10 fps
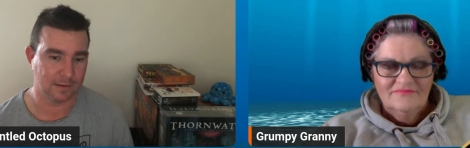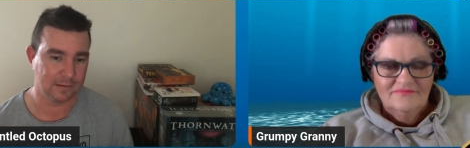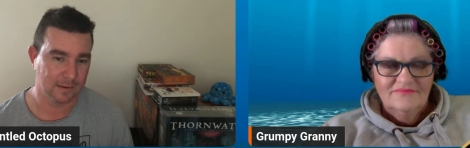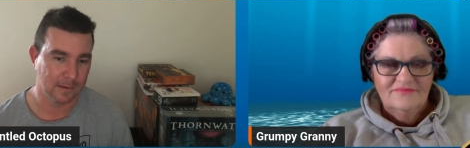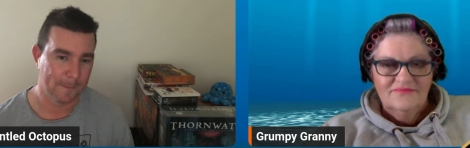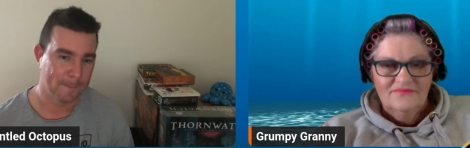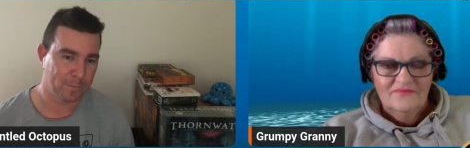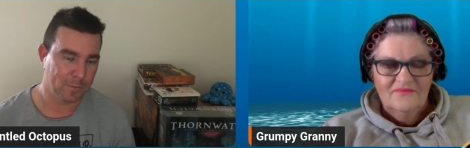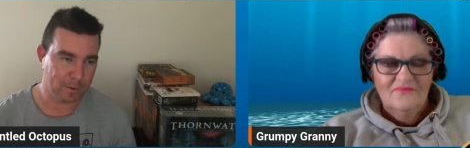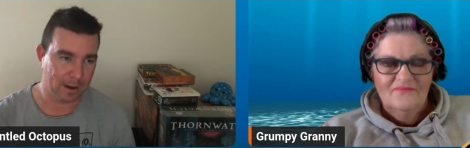Speaker 1: things.
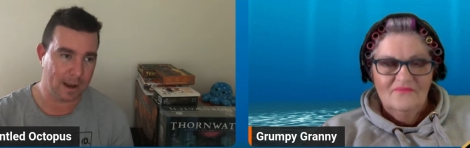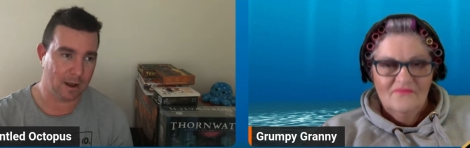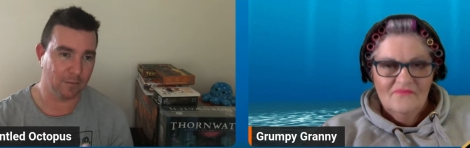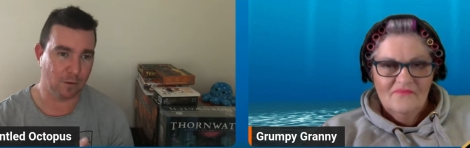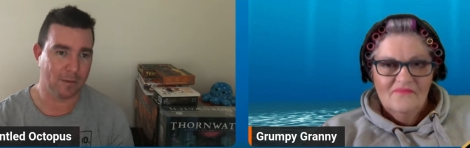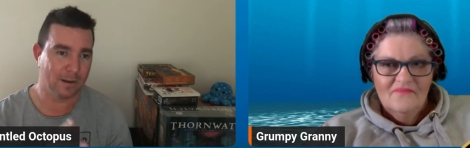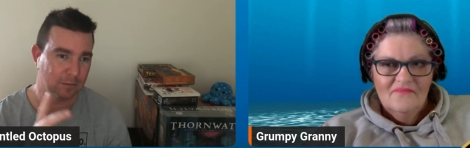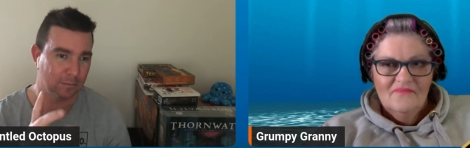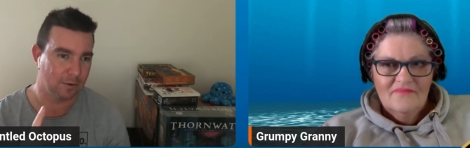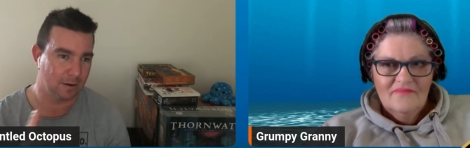So, but now I've gone back
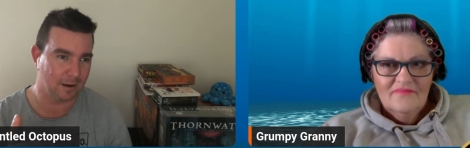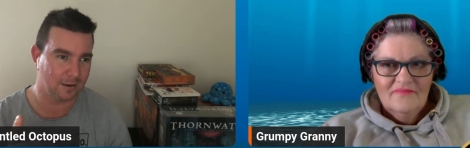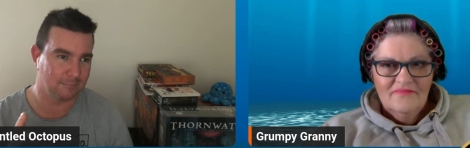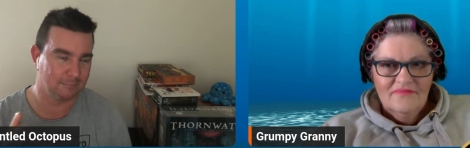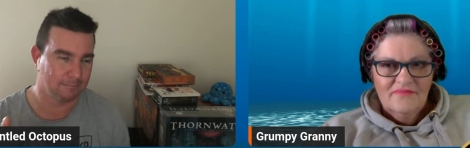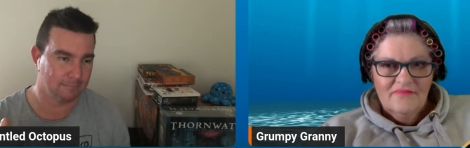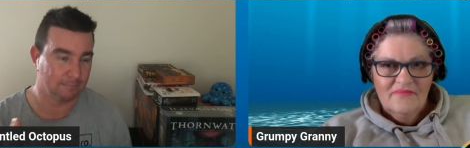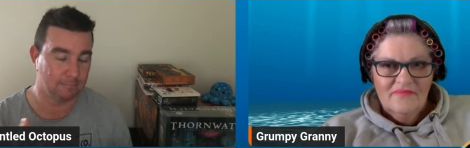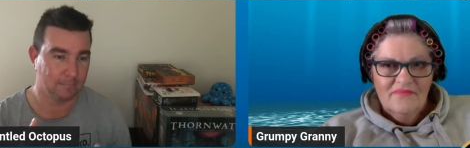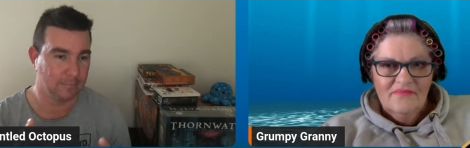to my
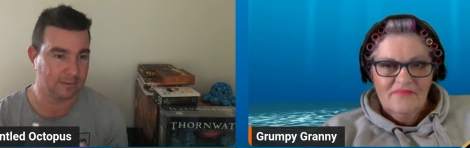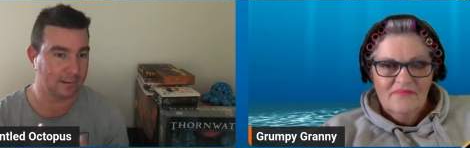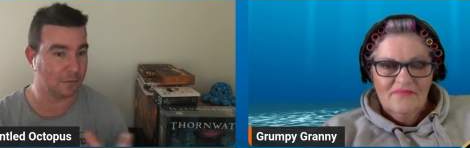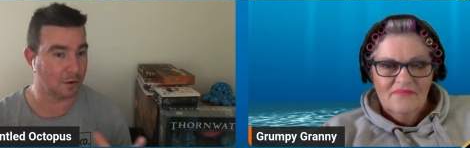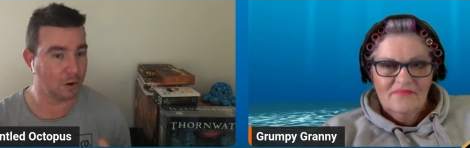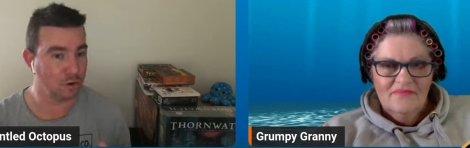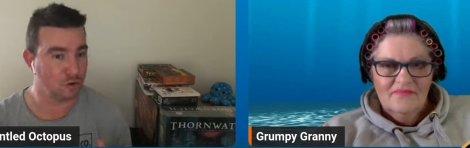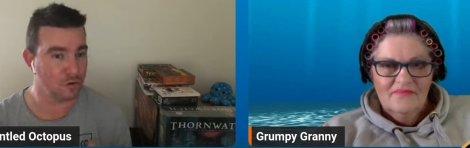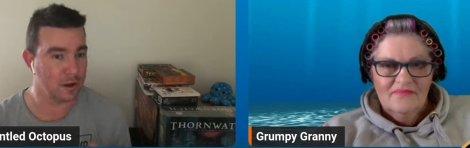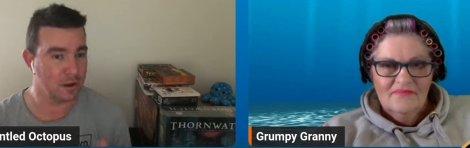the stuff that I
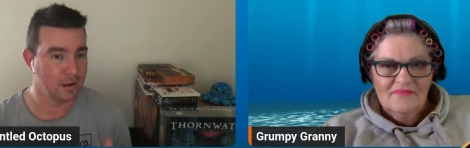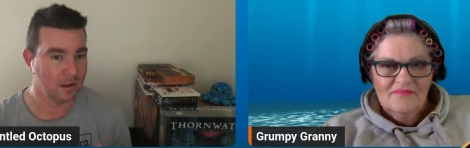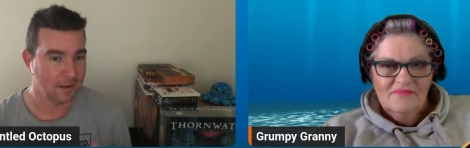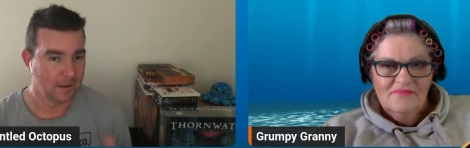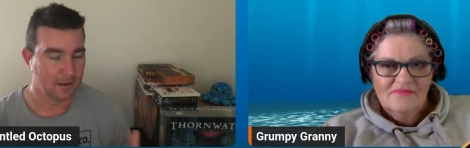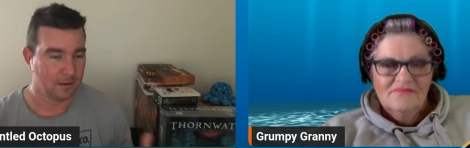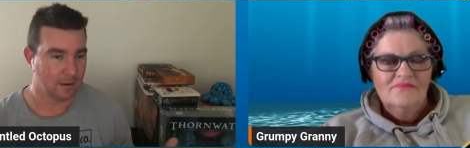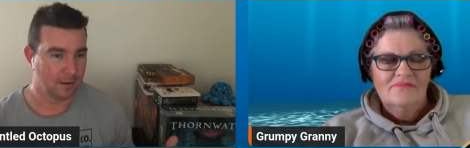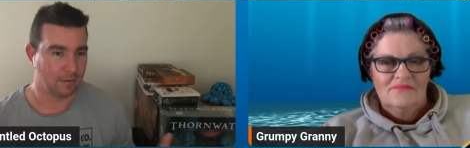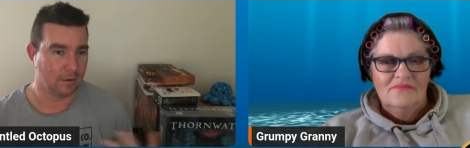enjoy,
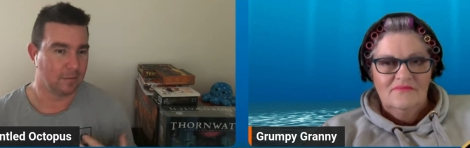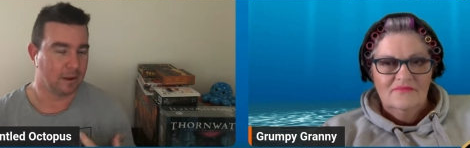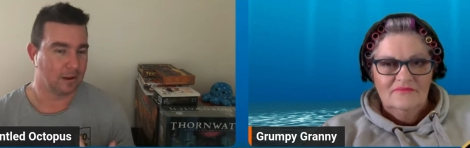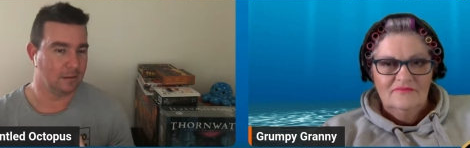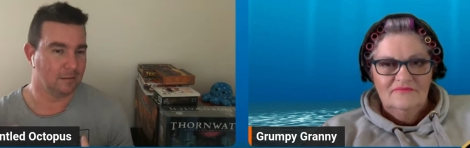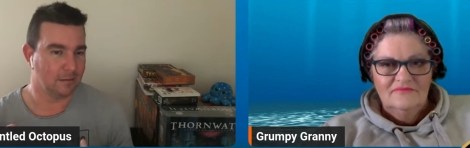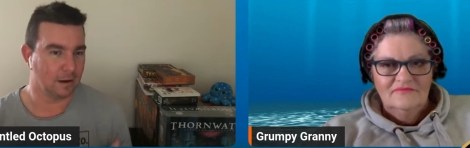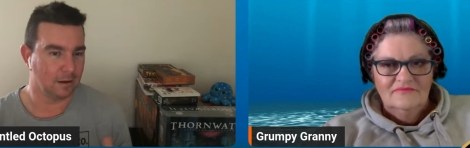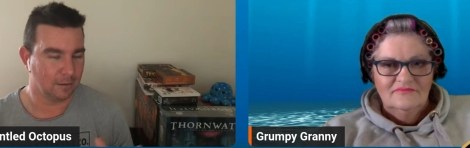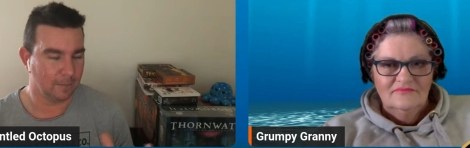mm. I'm getting, you
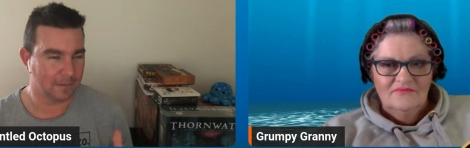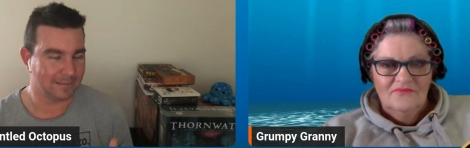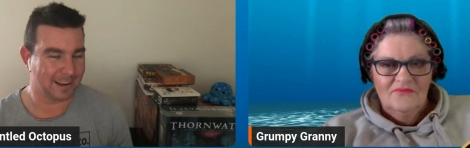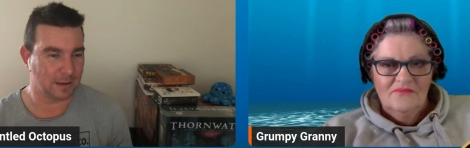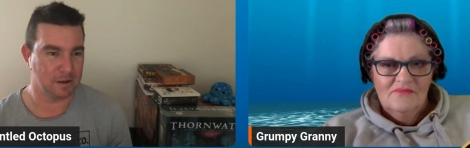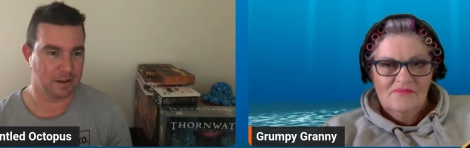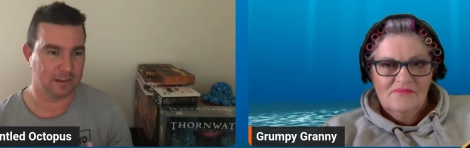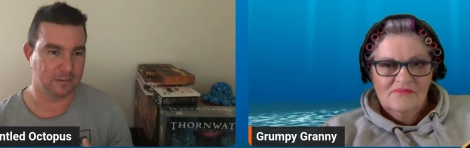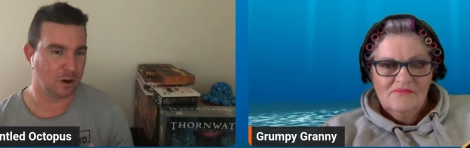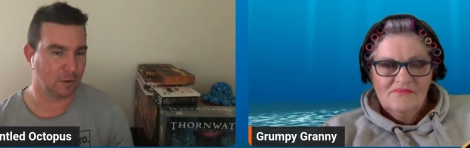know, it's taking me
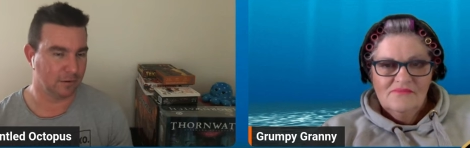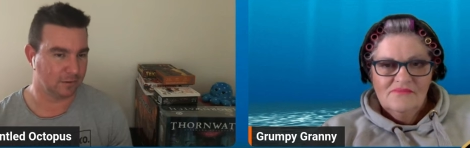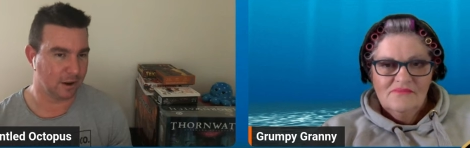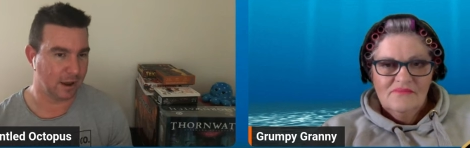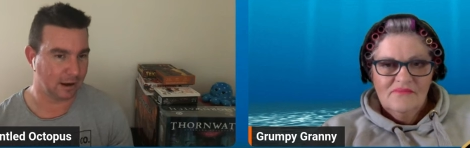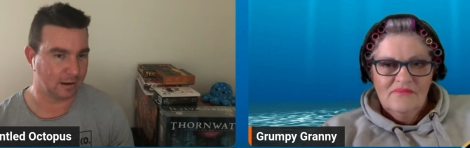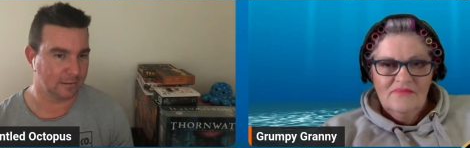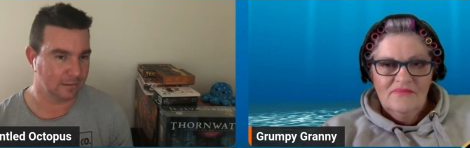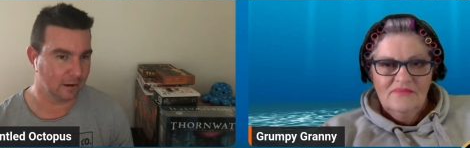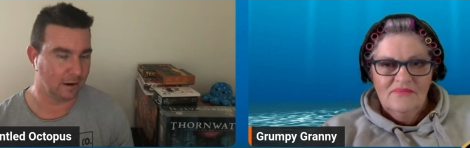less time because I know how to
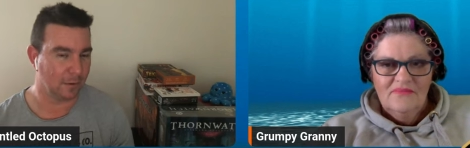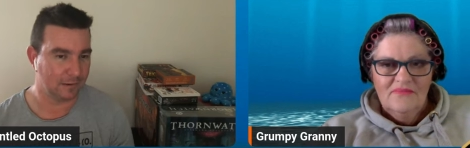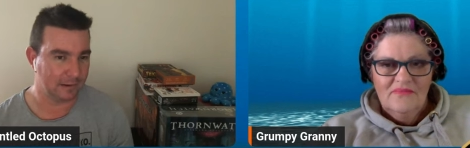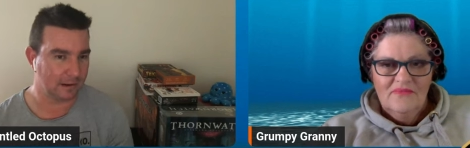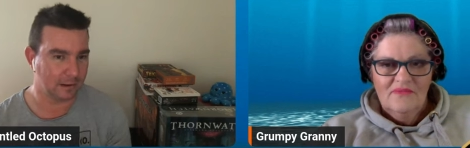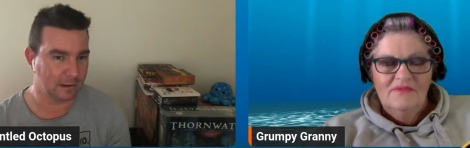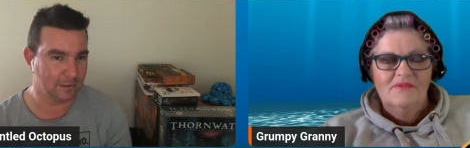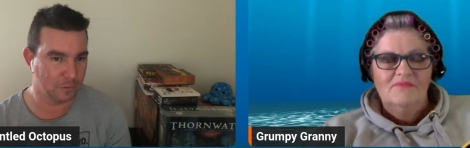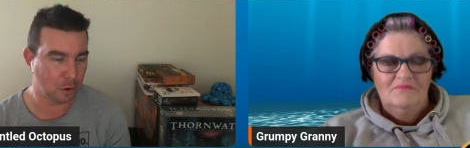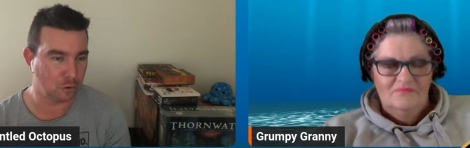list it. I know exactly
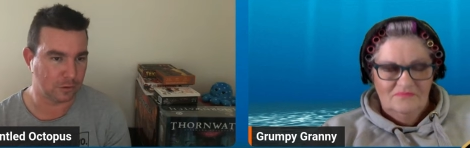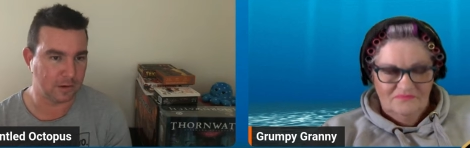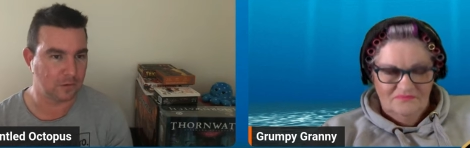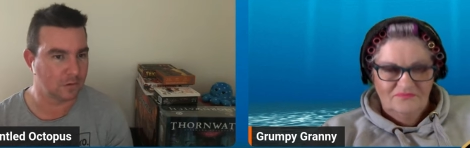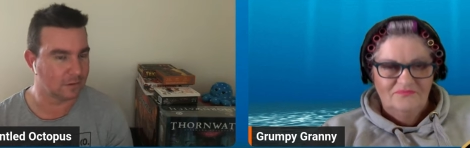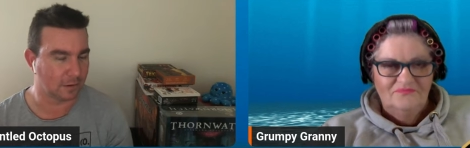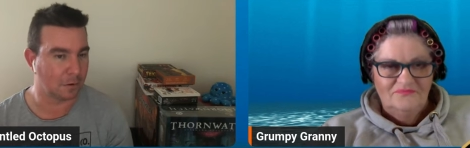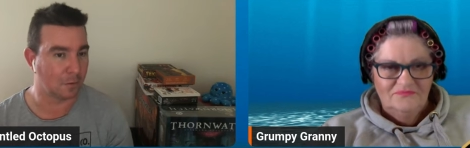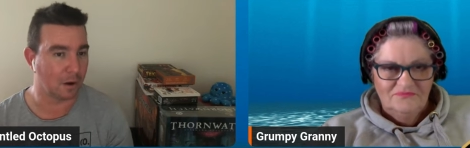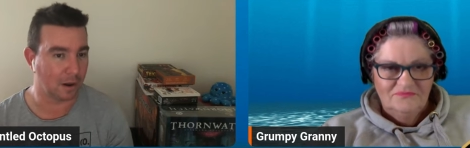those niches. So I
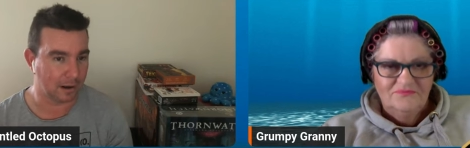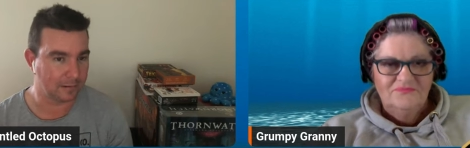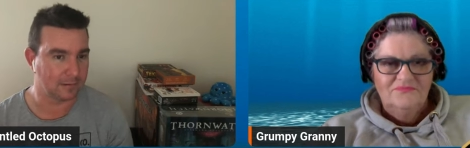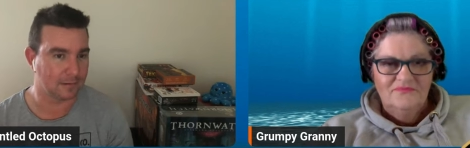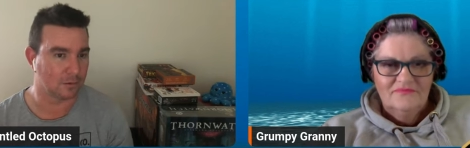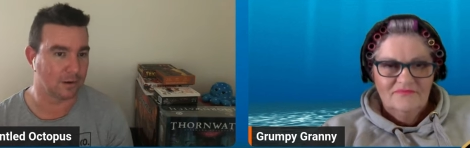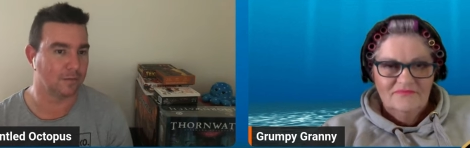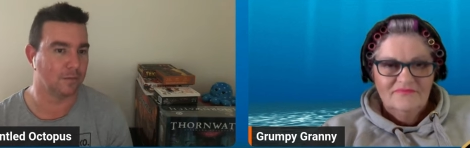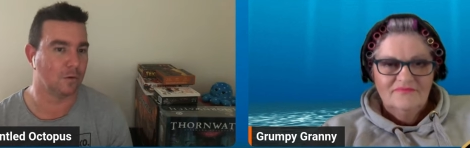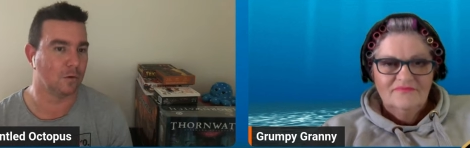know what collectors are looking
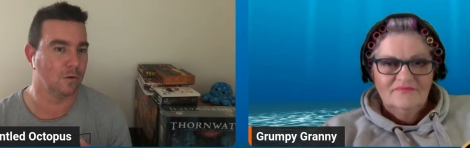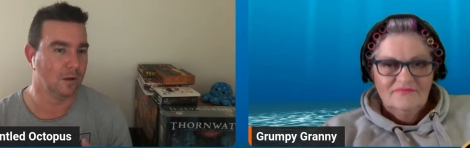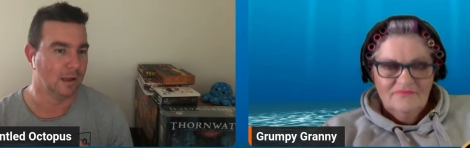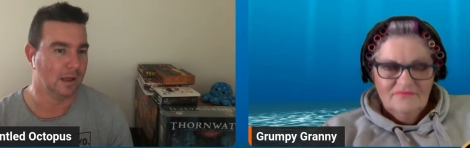for.